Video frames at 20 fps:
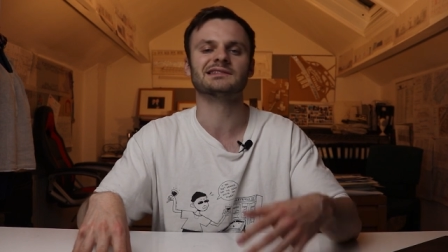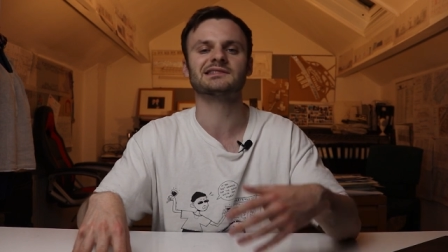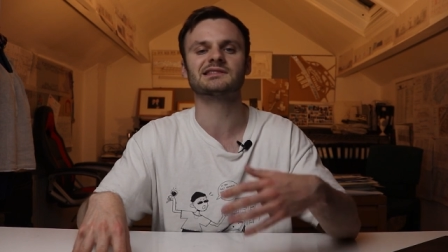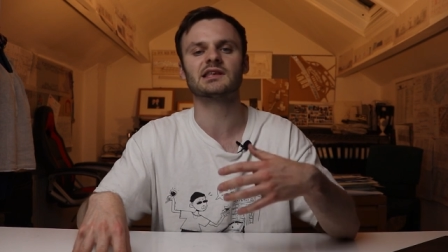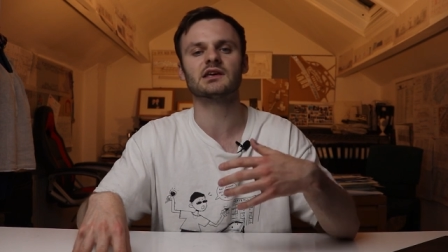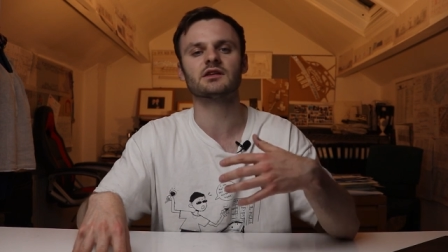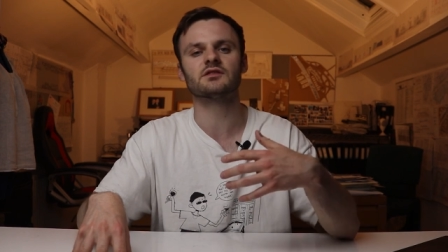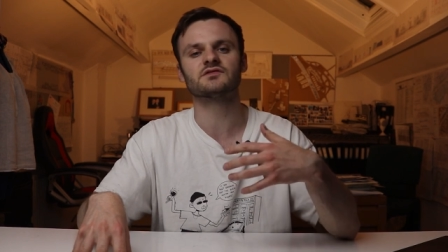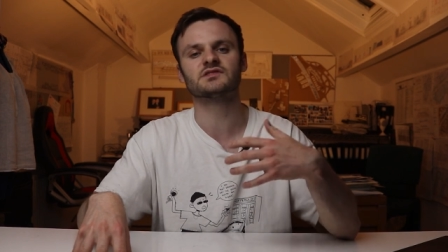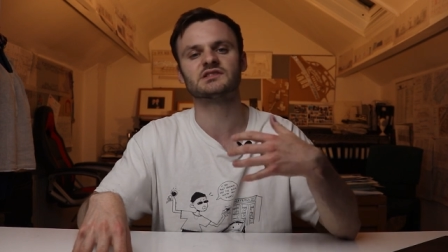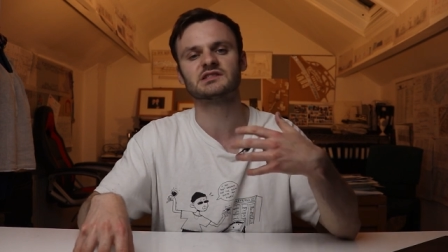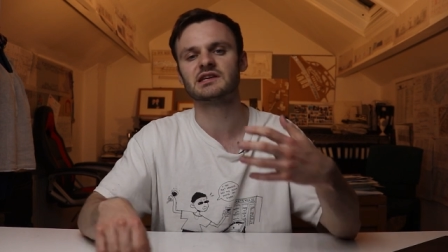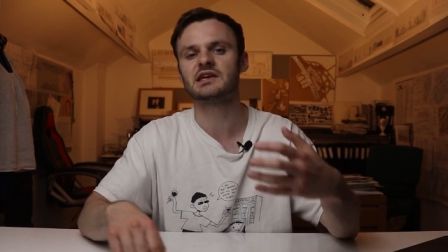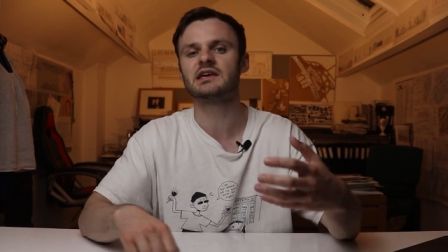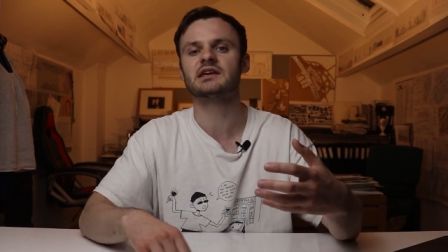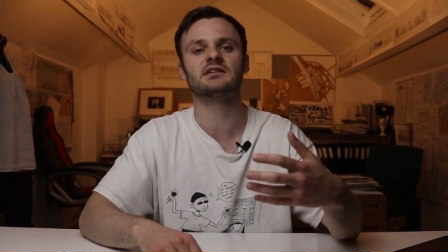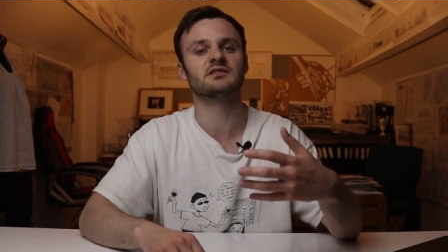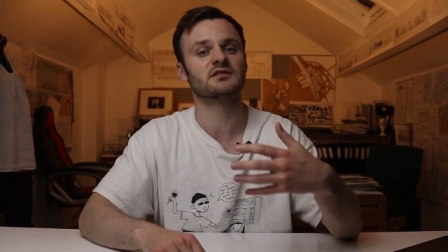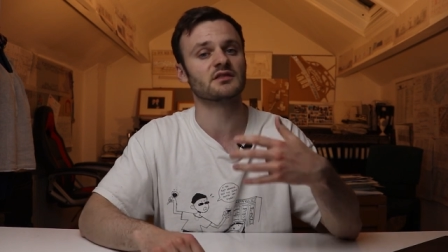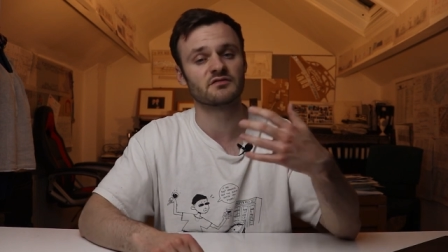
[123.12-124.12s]
Instead of
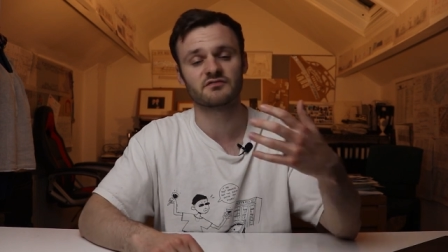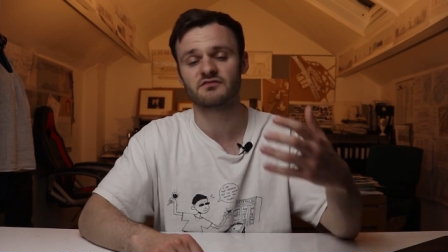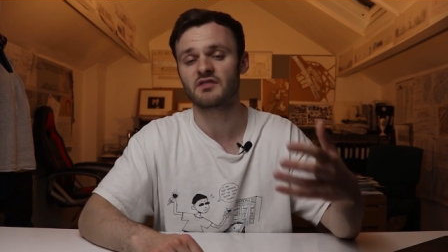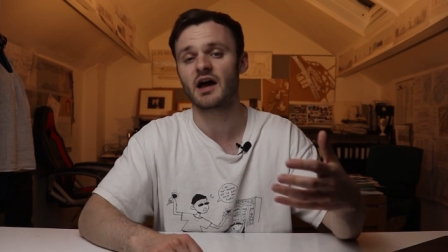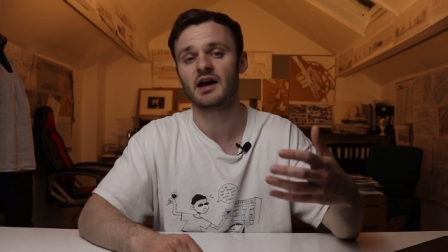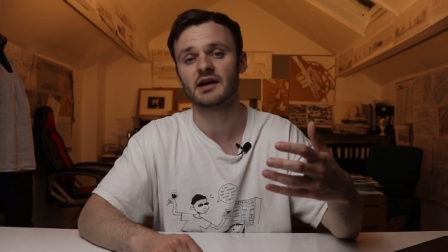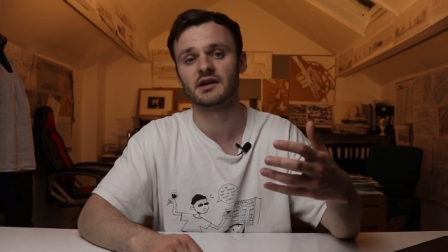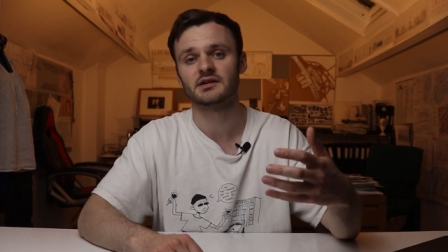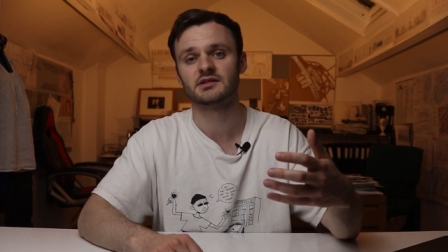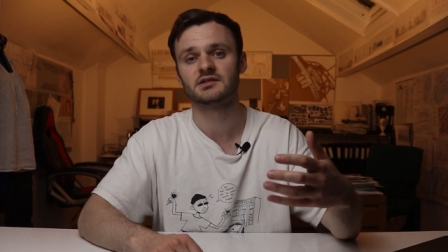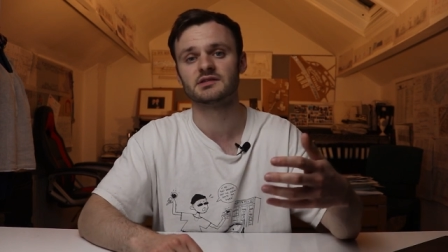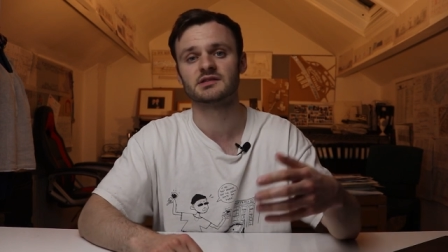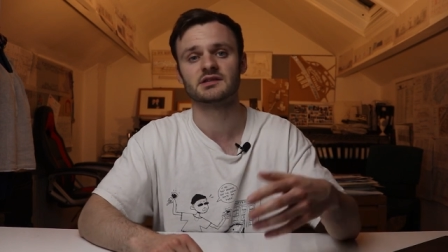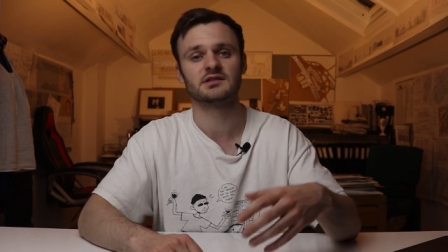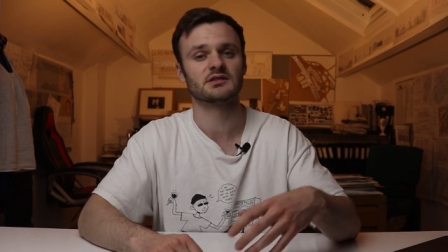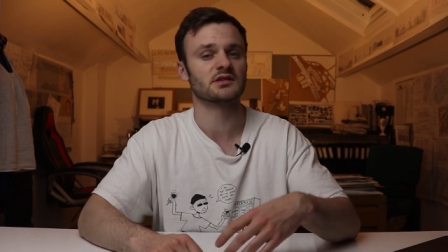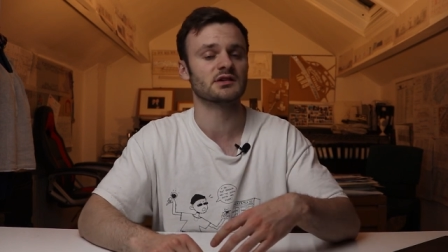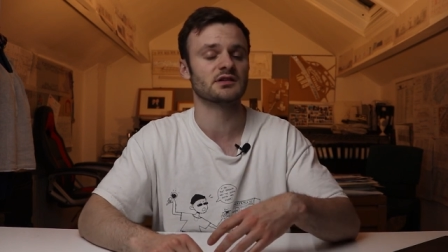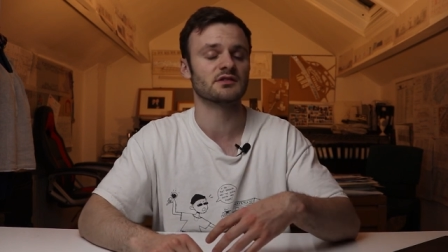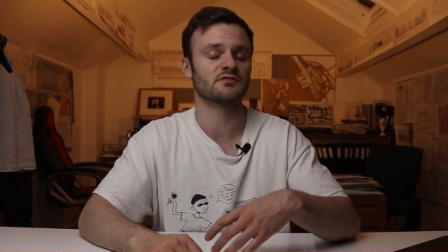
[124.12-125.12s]
seeing the fires
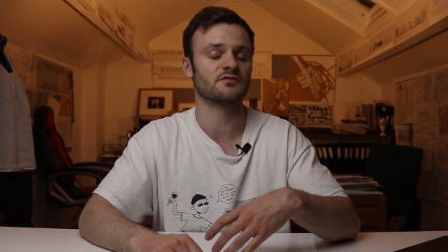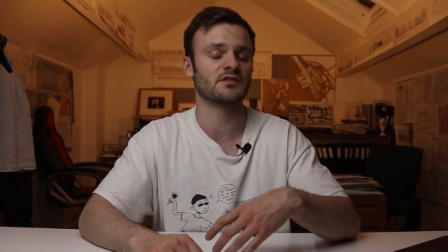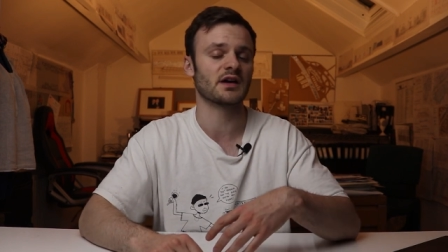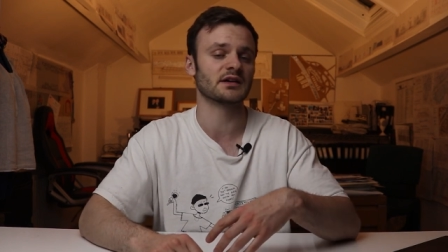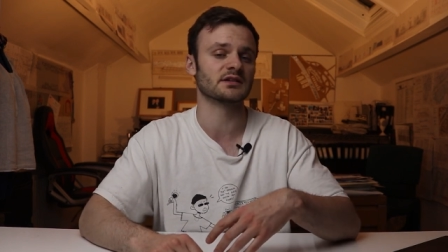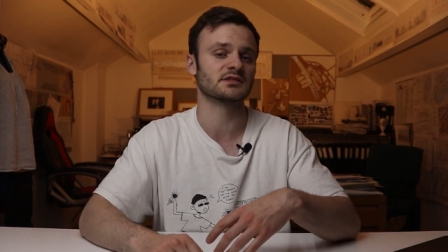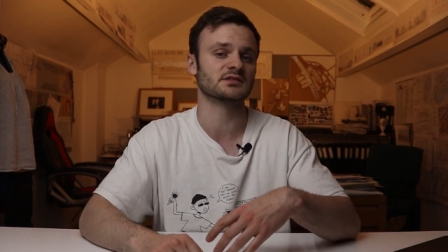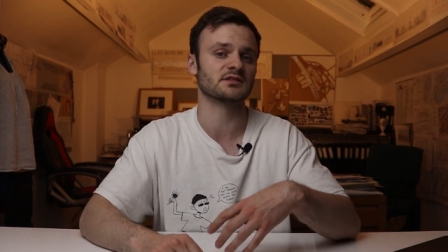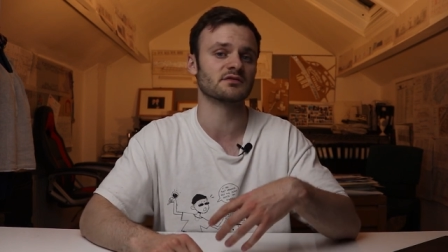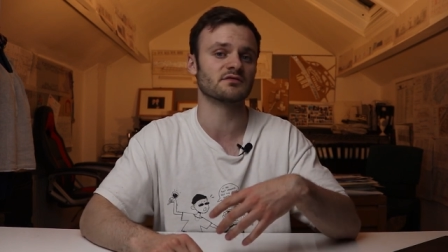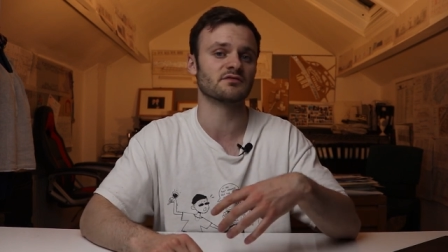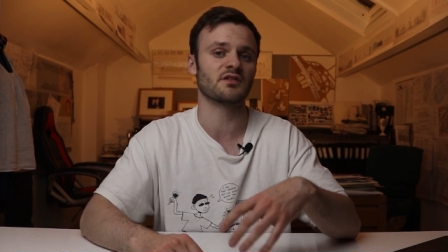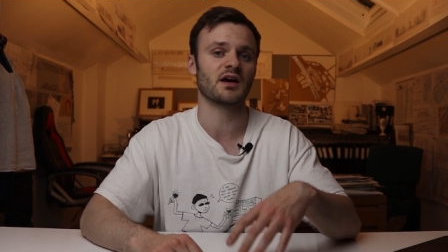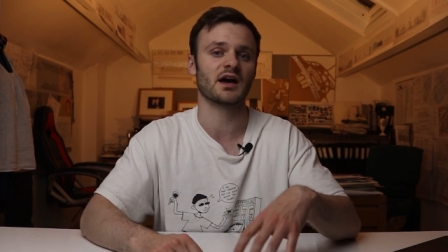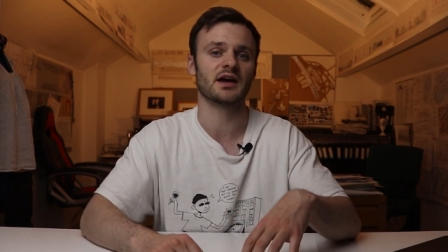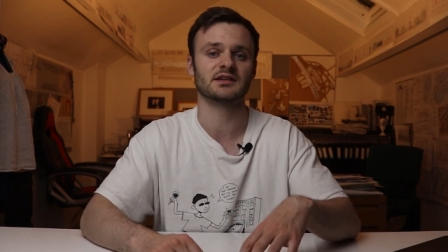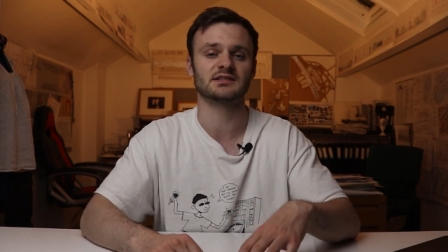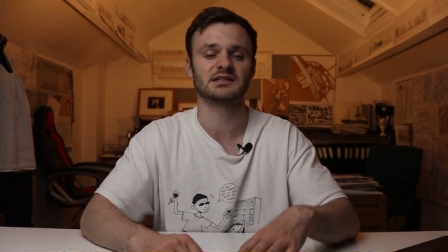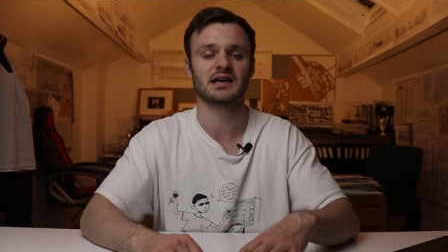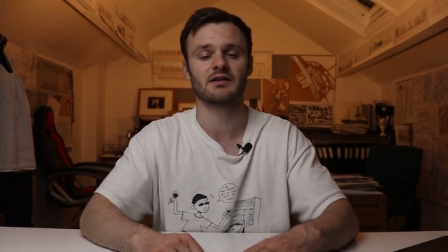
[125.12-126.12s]
and the effects that
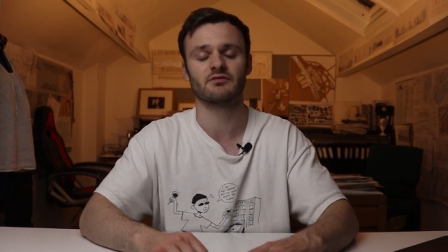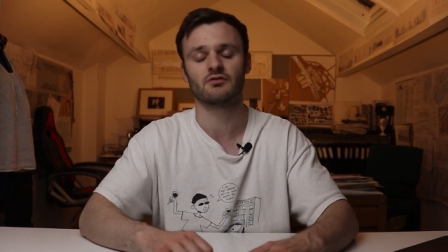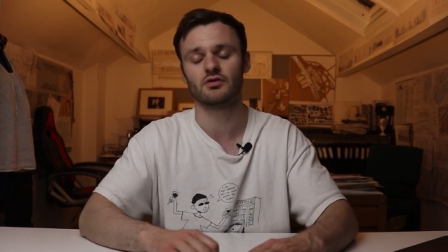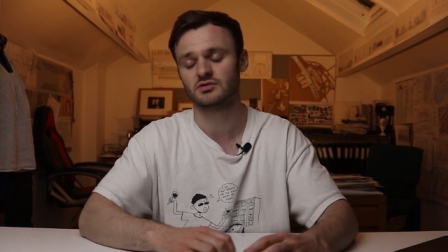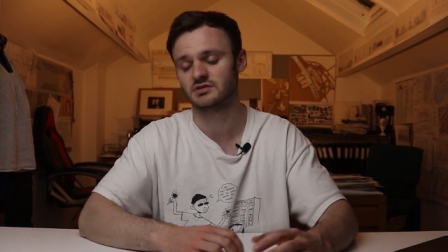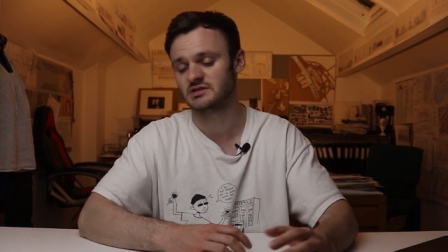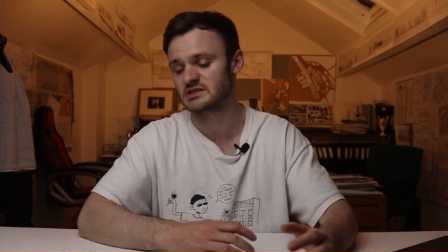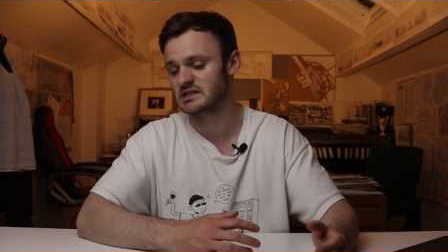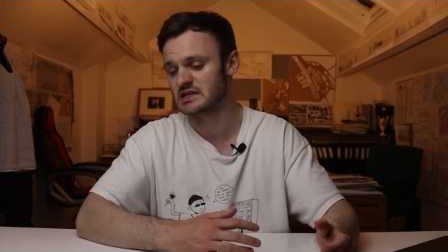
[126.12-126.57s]
fires have on,